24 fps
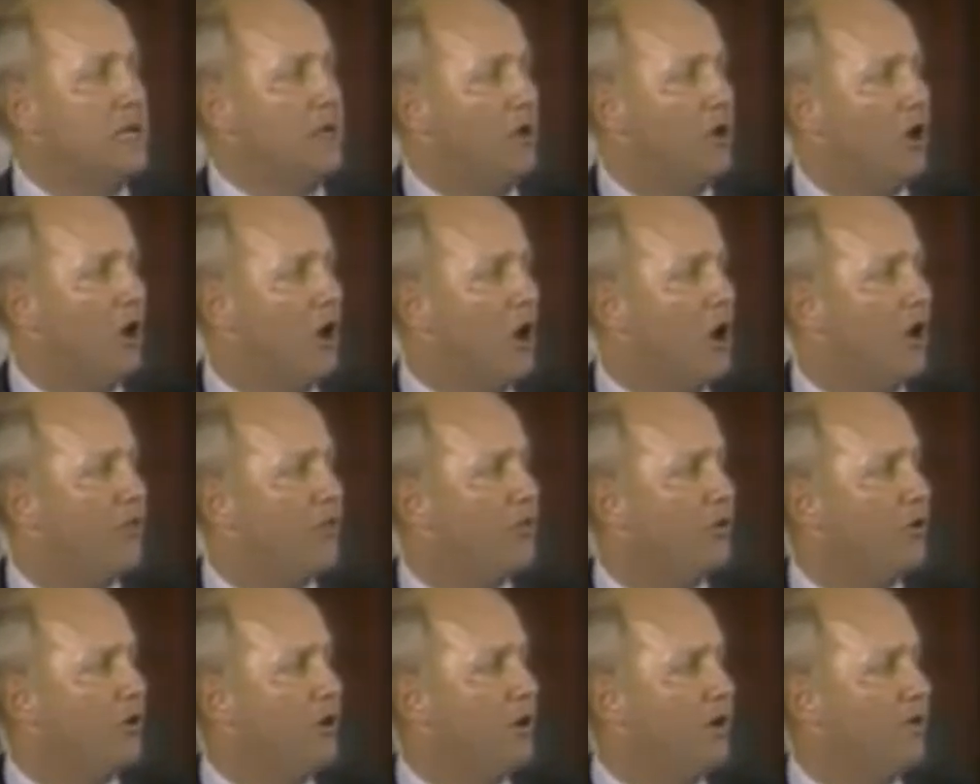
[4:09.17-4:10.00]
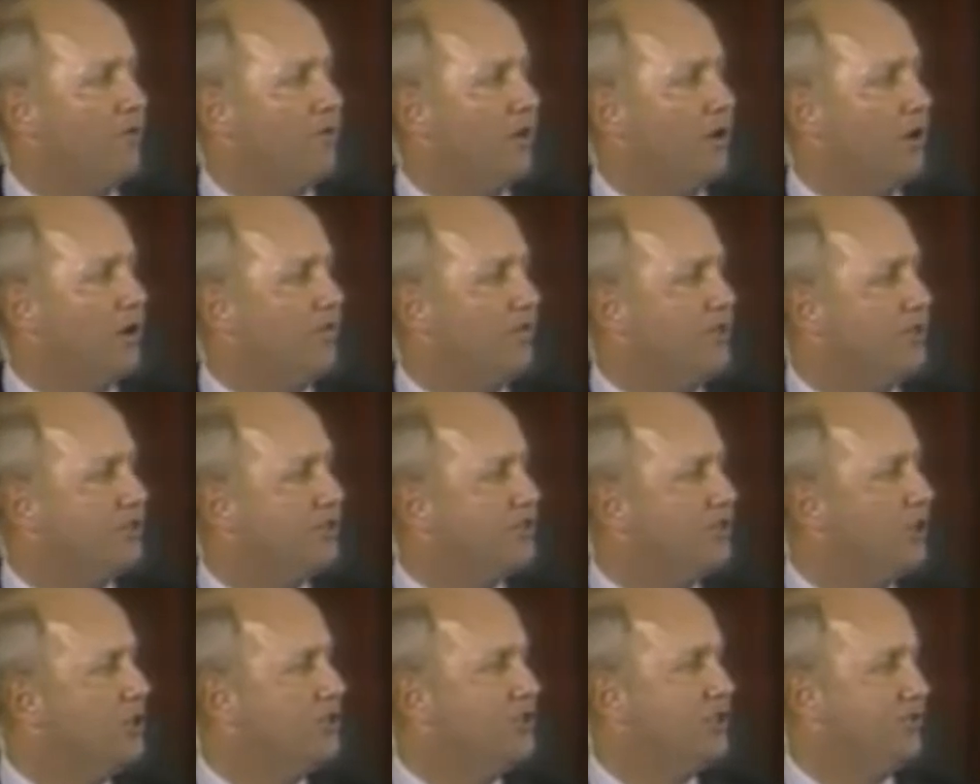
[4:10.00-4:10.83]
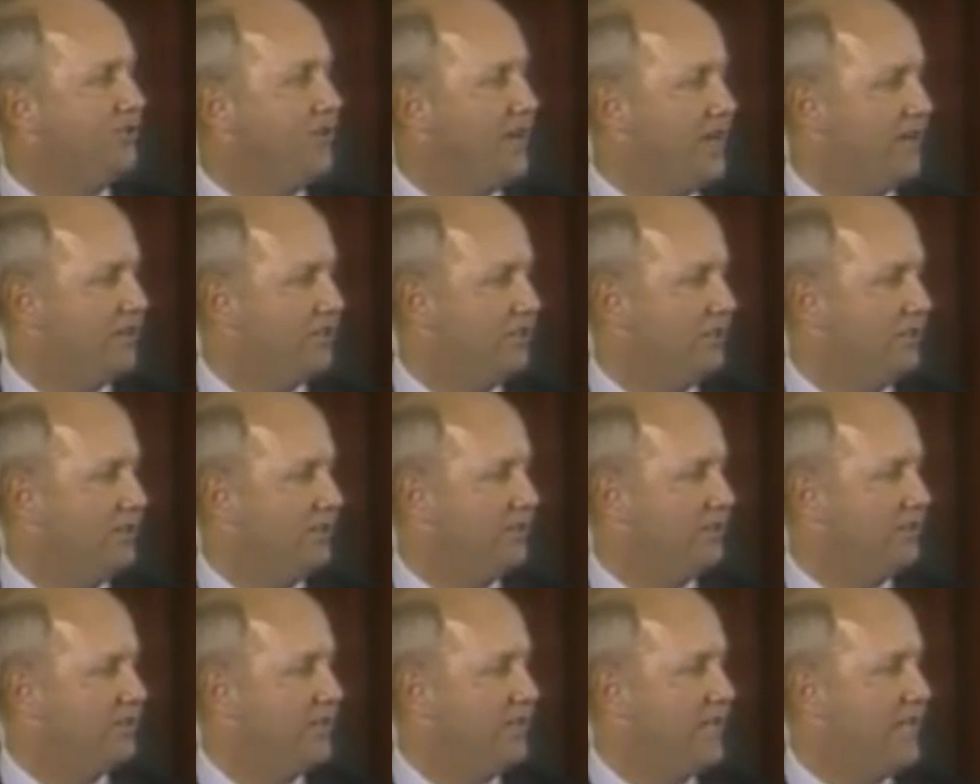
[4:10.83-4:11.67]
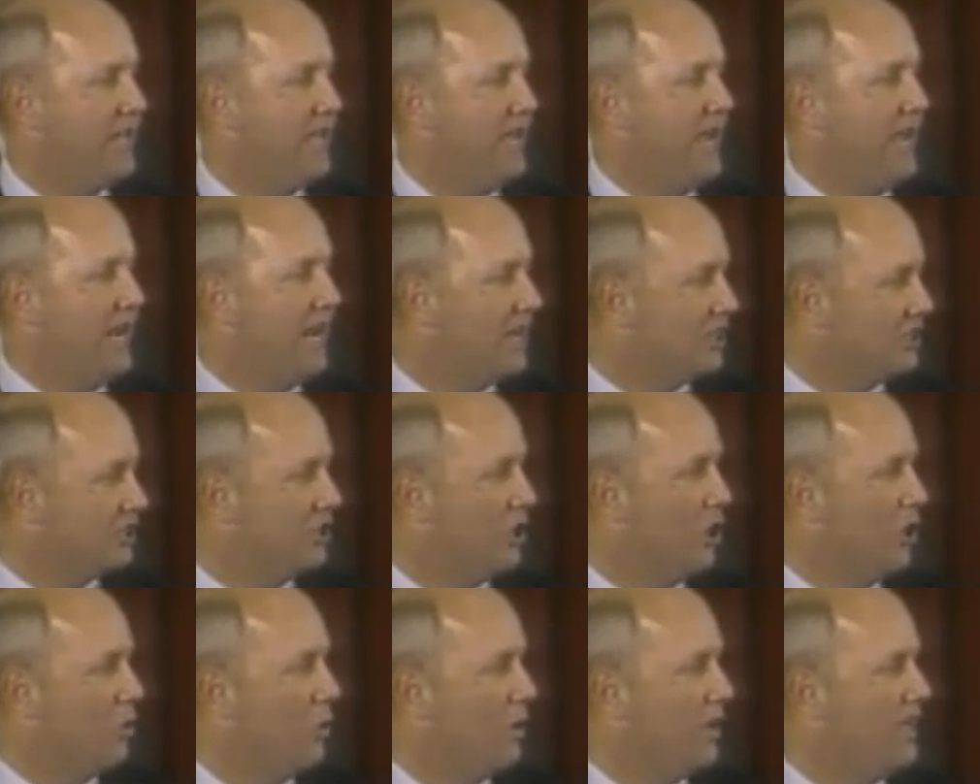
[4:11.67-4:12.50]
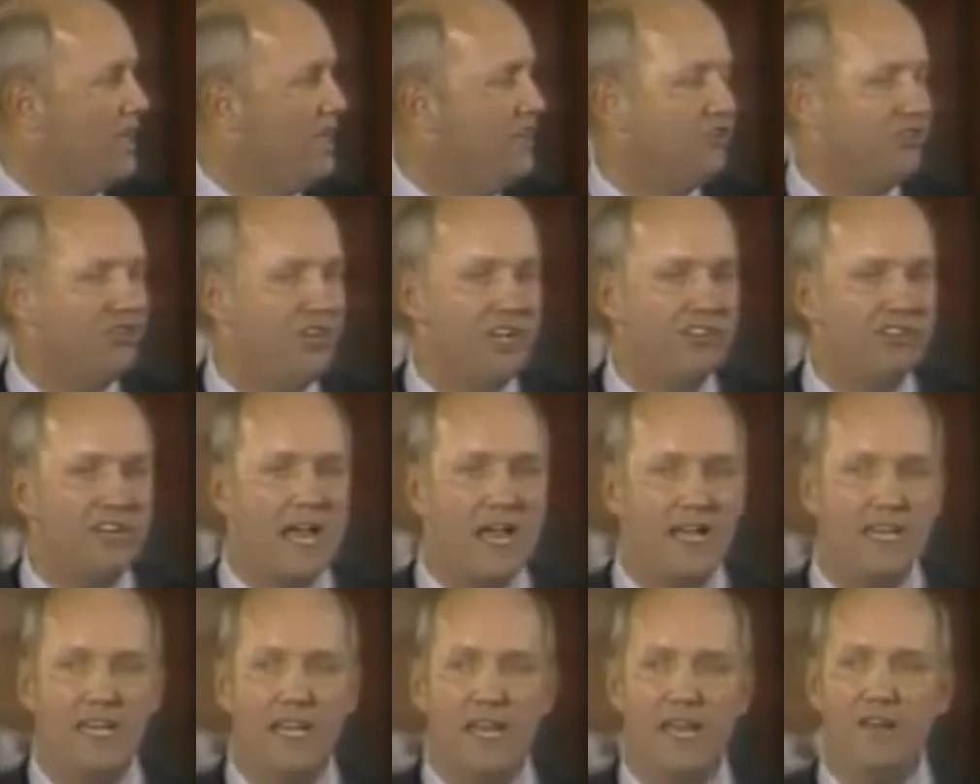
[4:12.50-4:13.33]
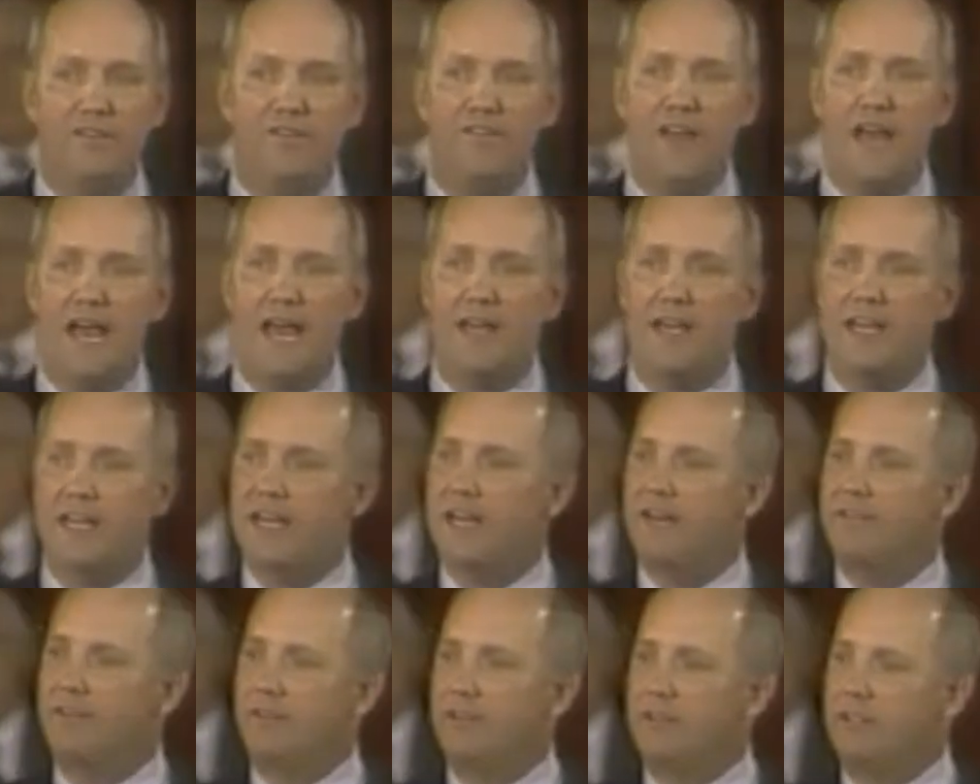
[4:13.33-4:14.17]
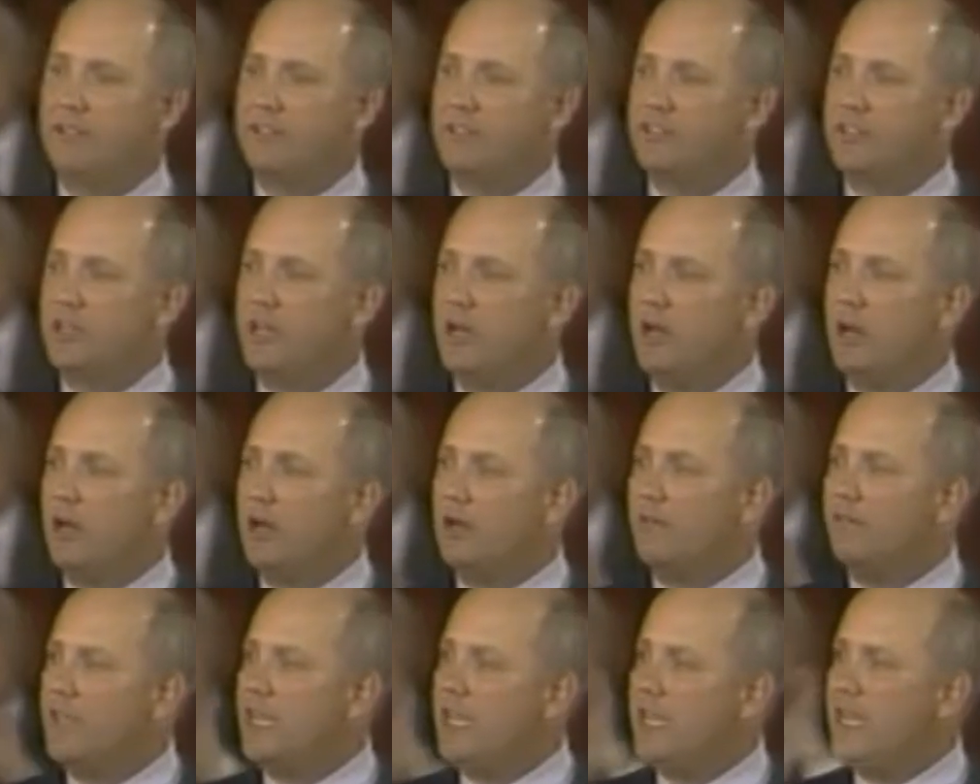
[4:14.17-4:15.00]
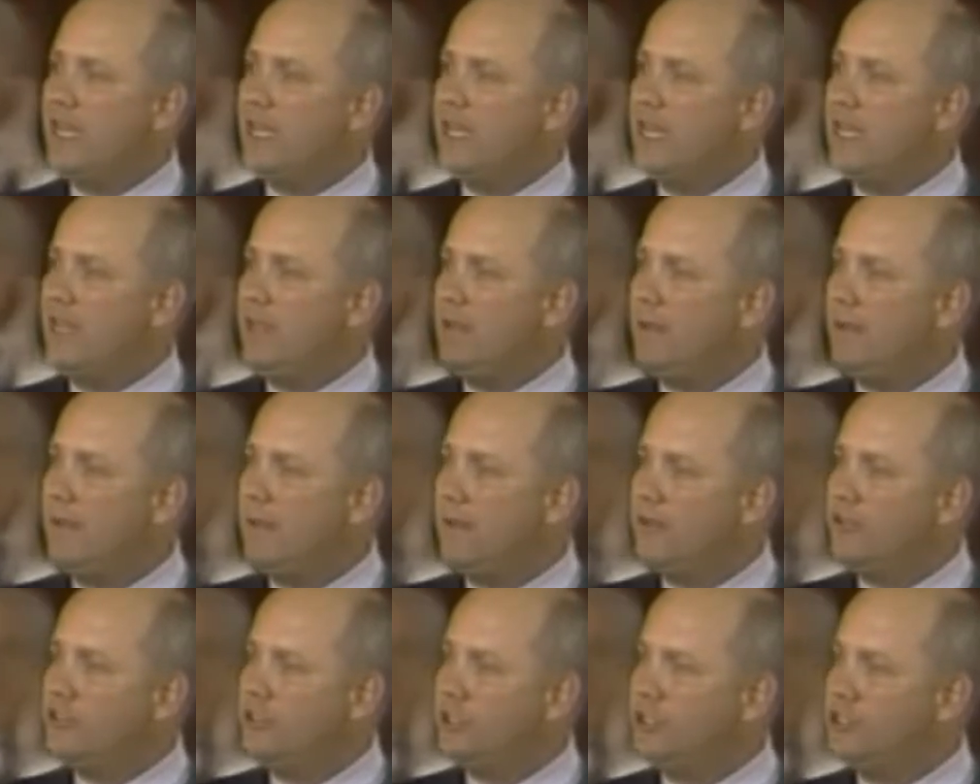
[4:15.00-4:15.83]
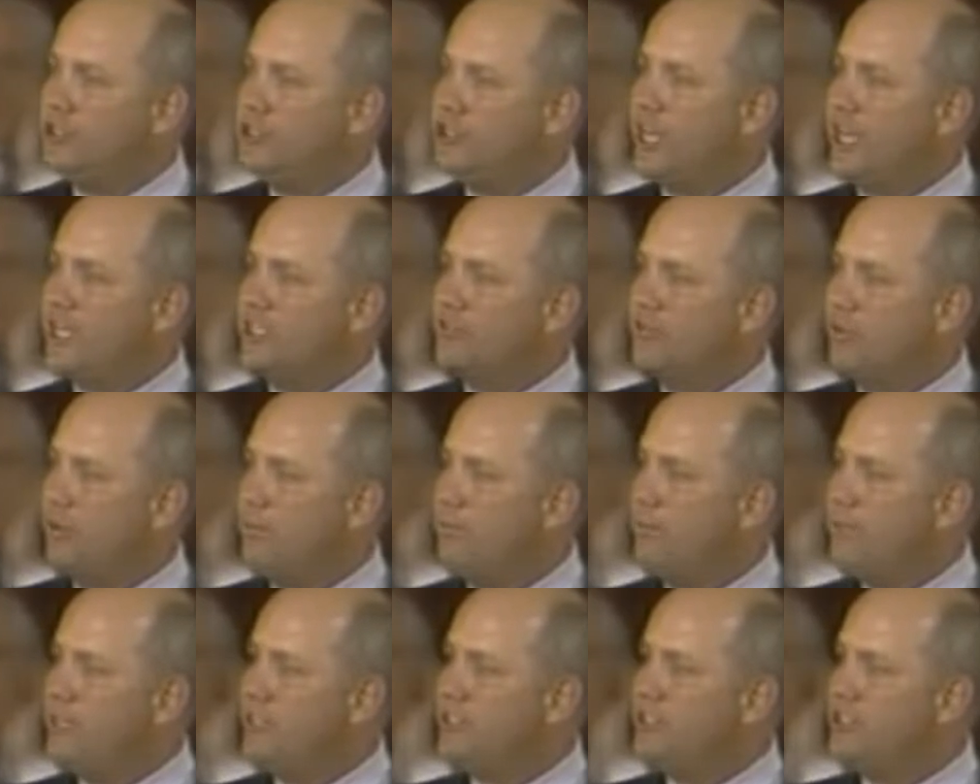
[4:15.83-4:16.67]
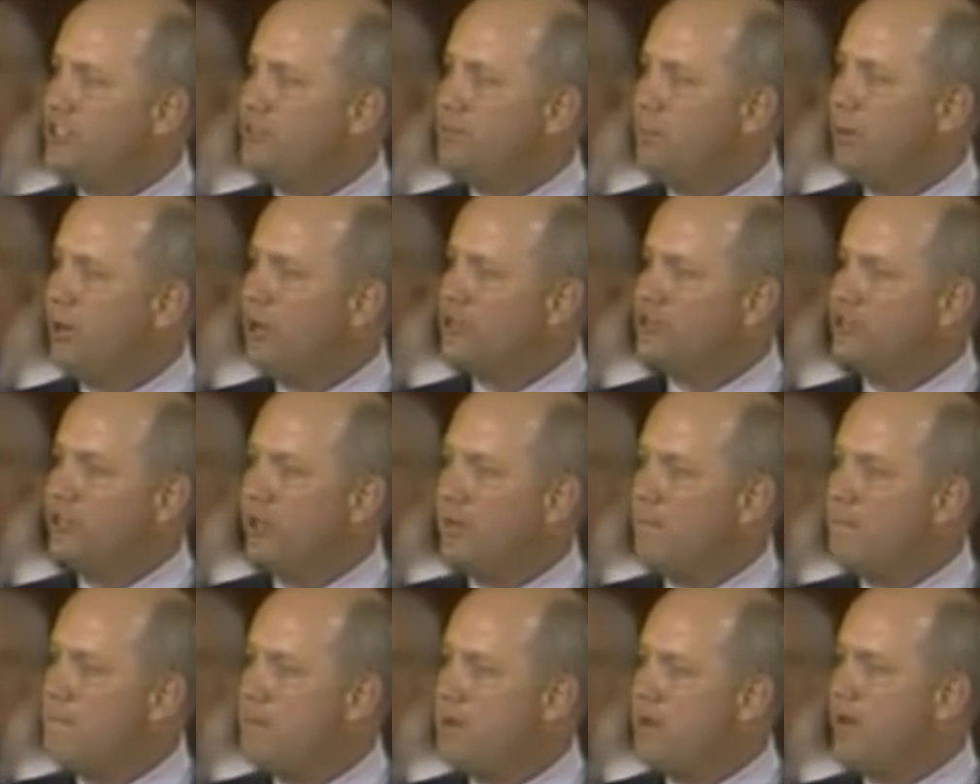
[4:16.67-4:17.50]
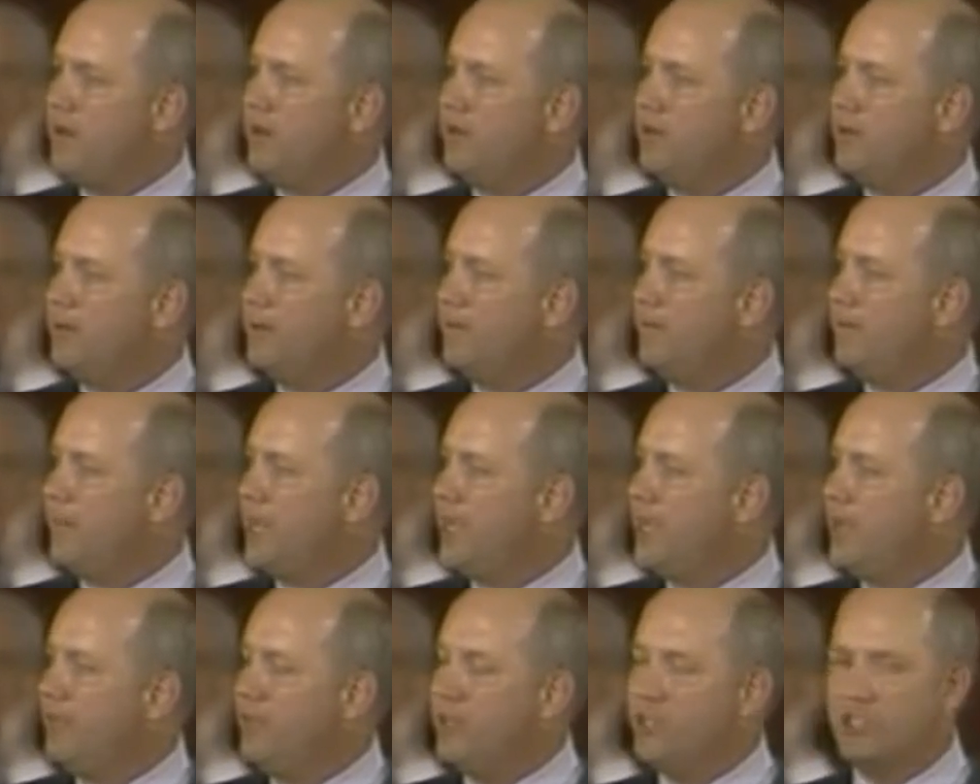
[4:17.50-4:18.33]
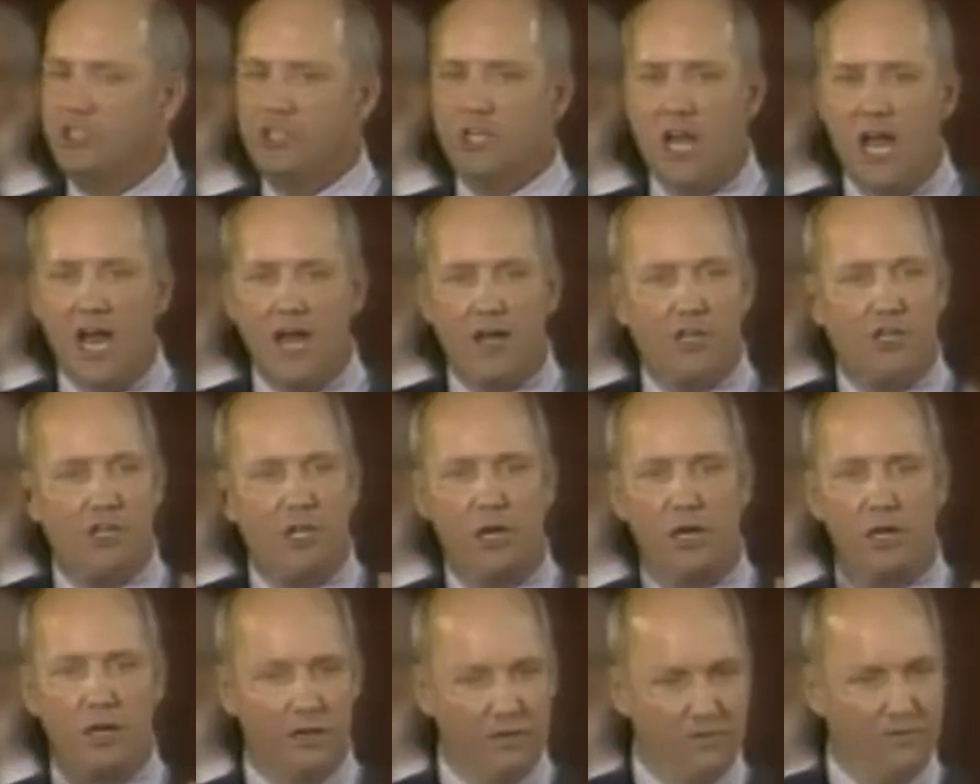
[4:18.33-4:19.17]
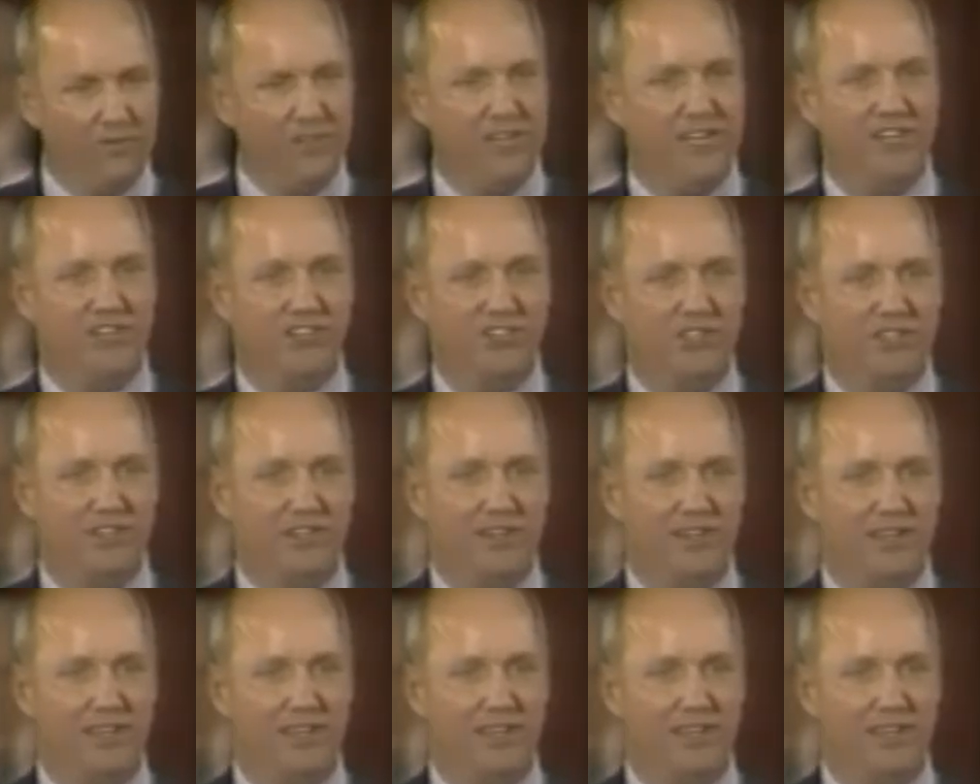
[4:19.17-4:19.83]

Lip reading: author of In Search of Excellence, and I saw where he says, I can't find evidence of any successful business person in America that's not tunnel vision,